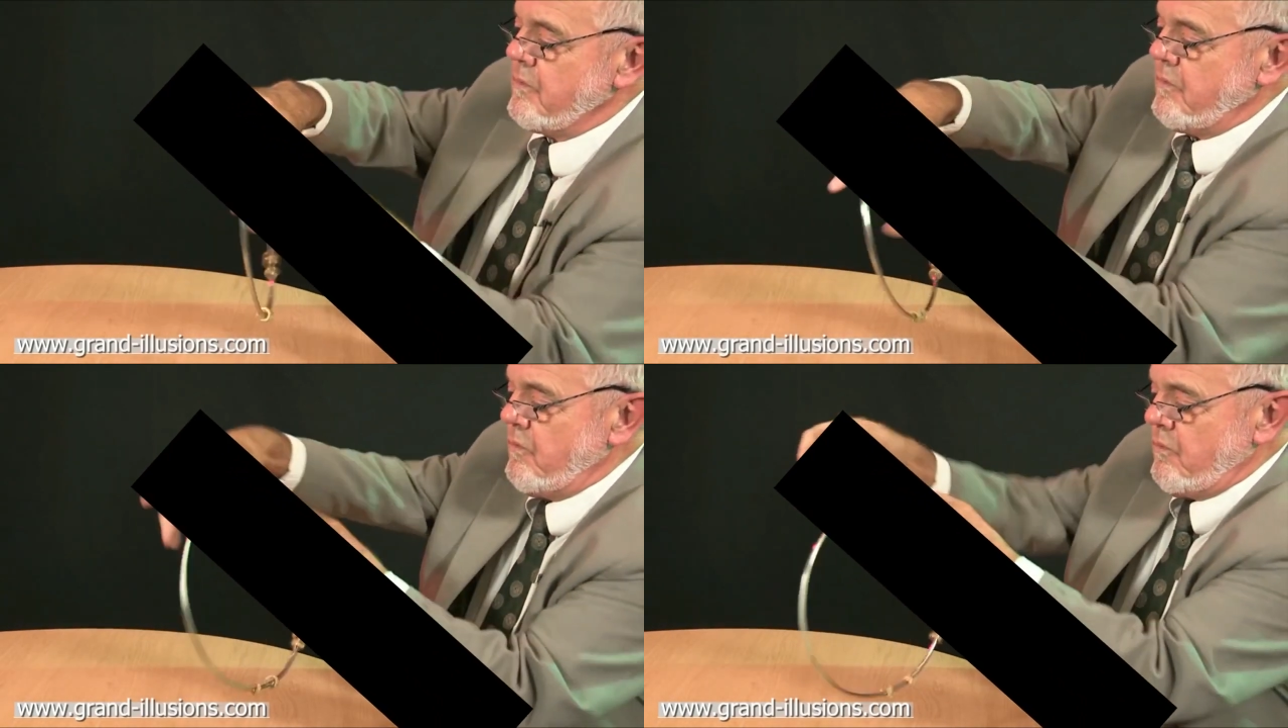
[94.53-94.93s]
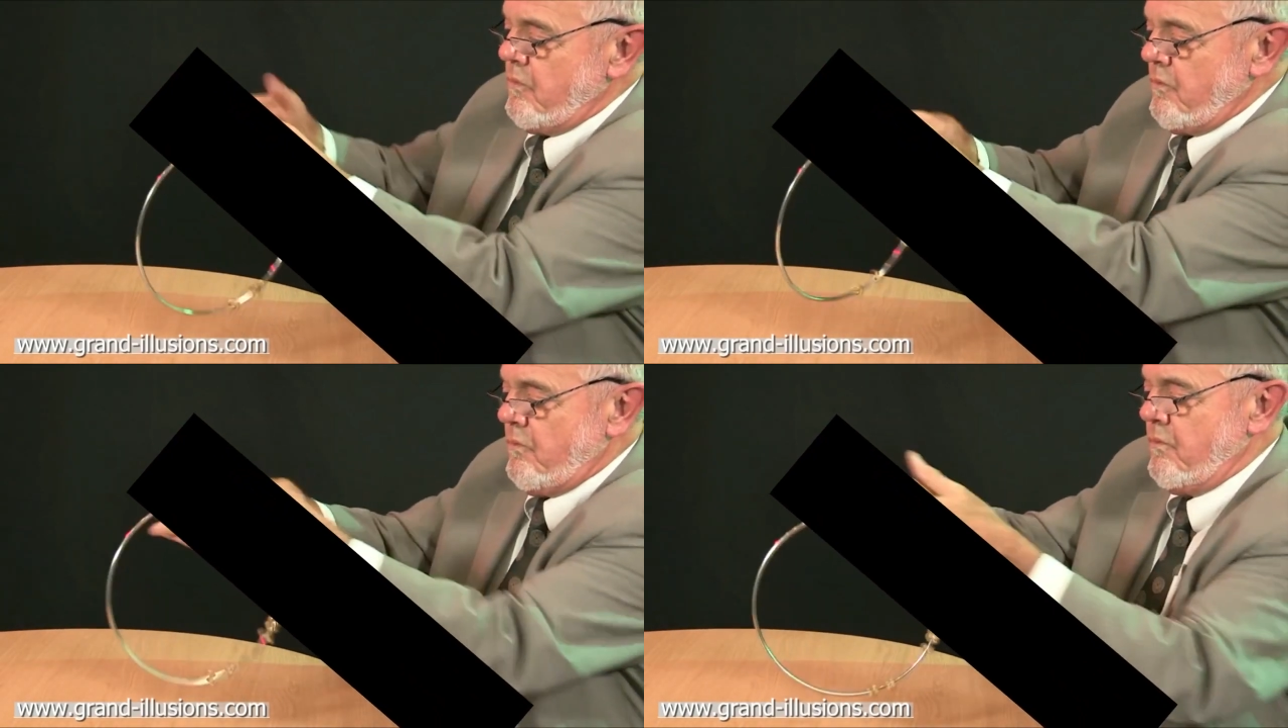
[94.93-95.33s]
it out.
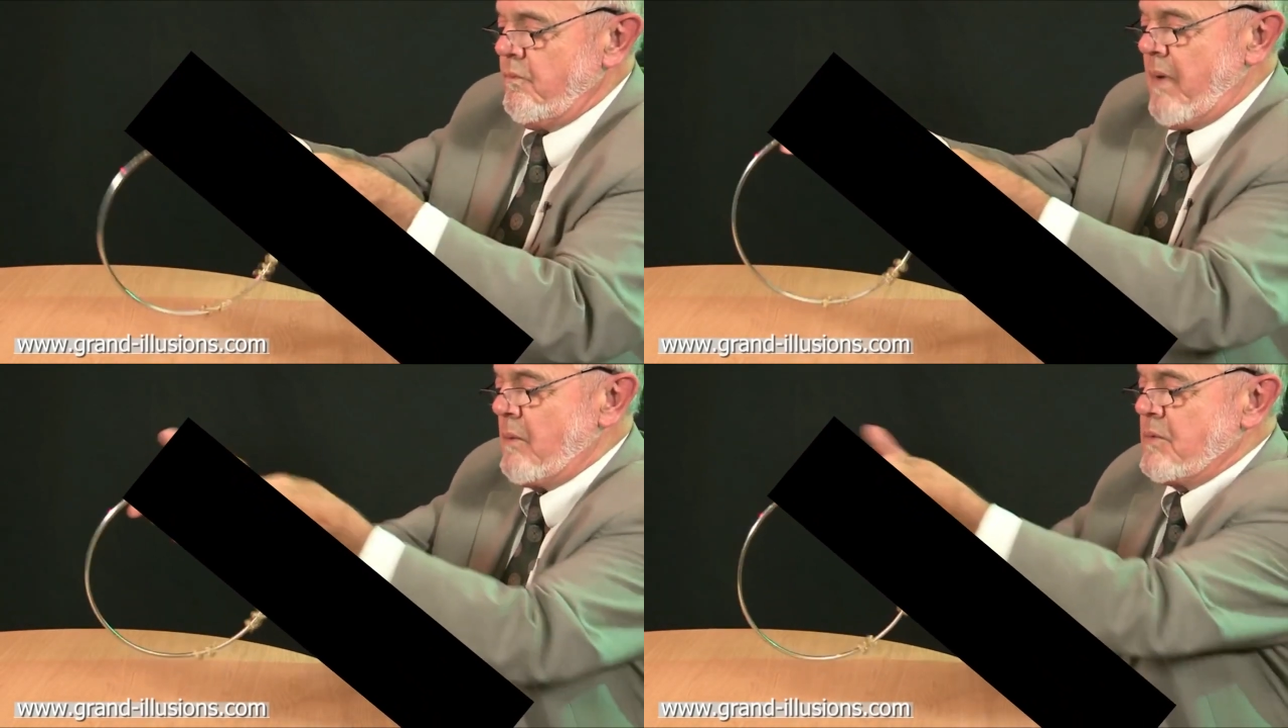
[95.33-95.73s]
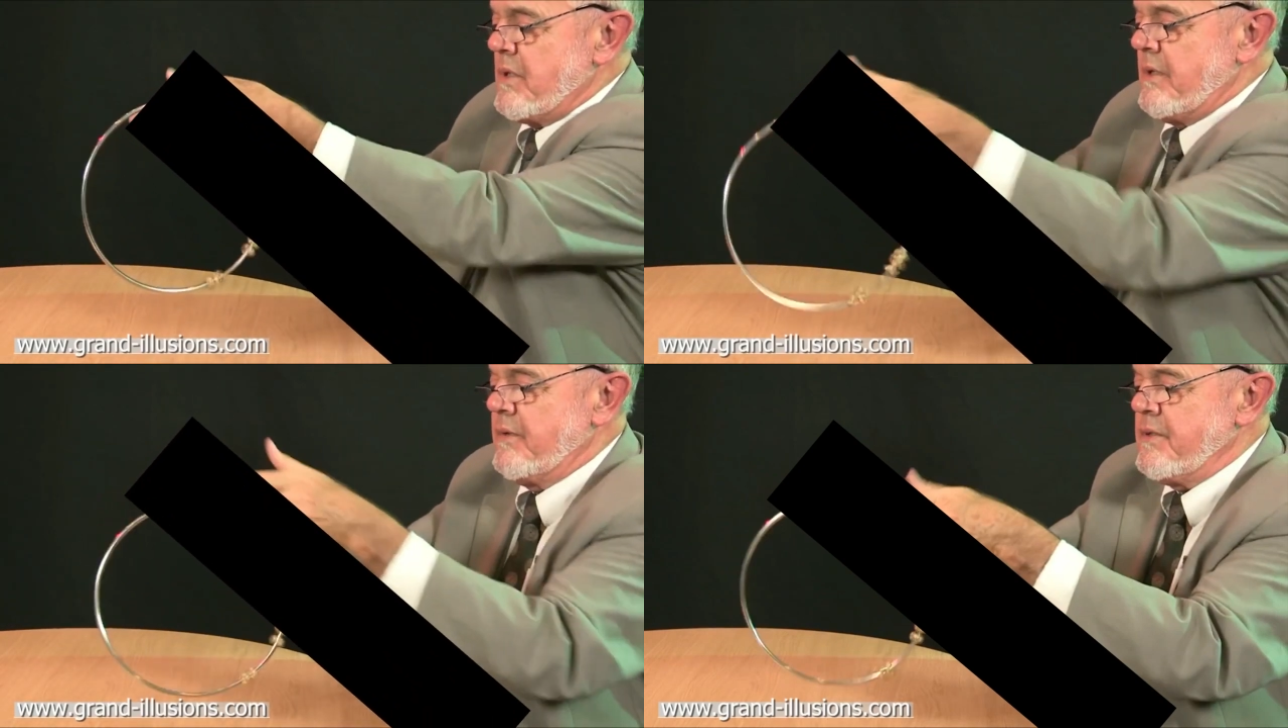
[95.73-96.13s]
Backwards
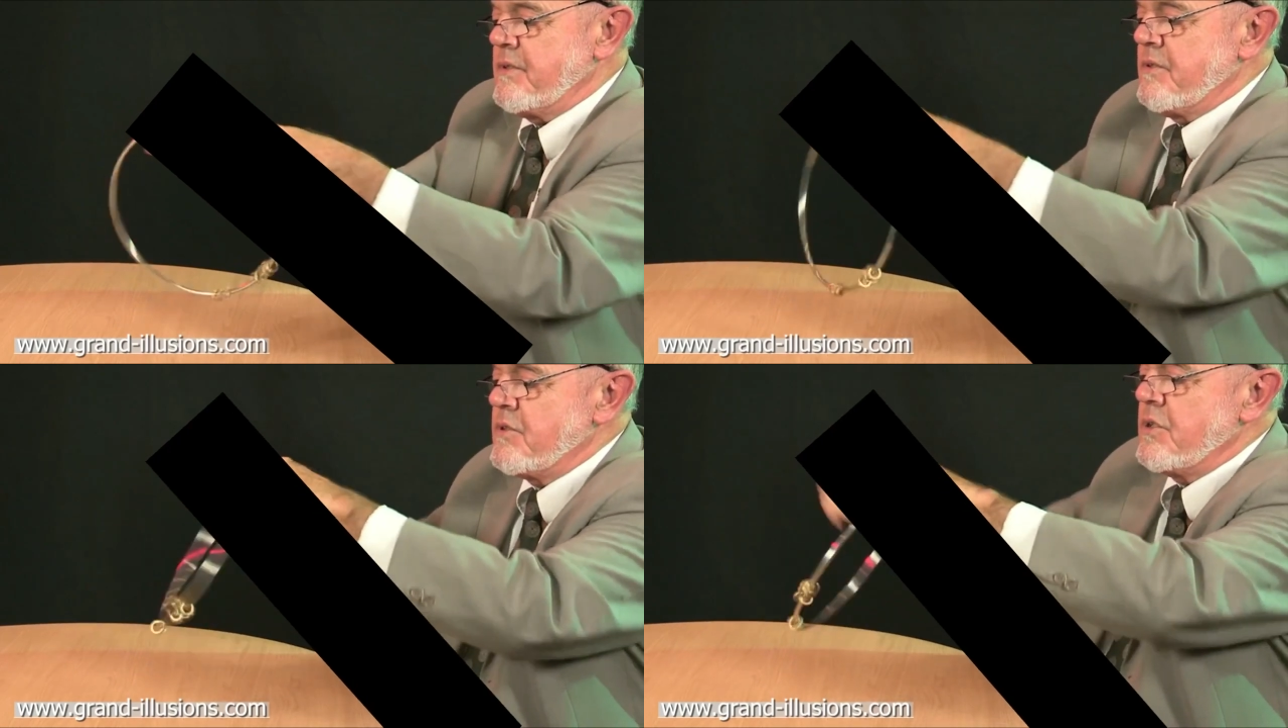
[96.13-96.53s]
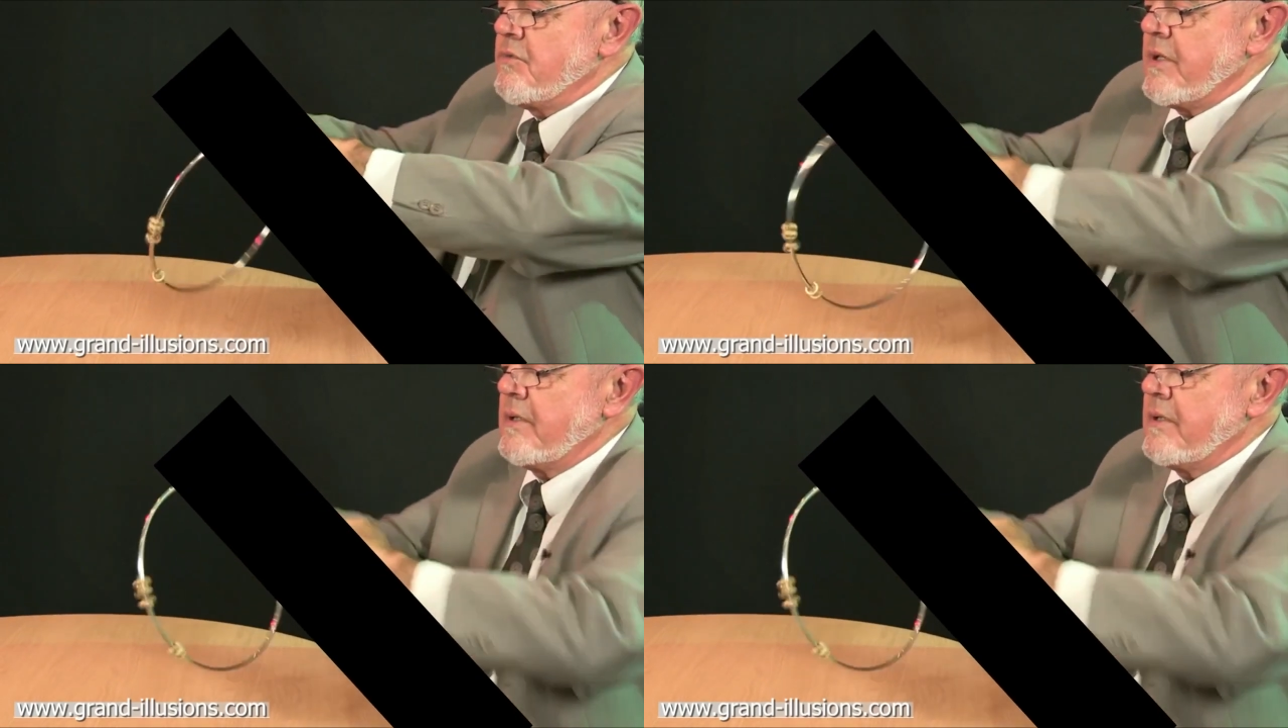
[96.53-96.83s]
like this and turn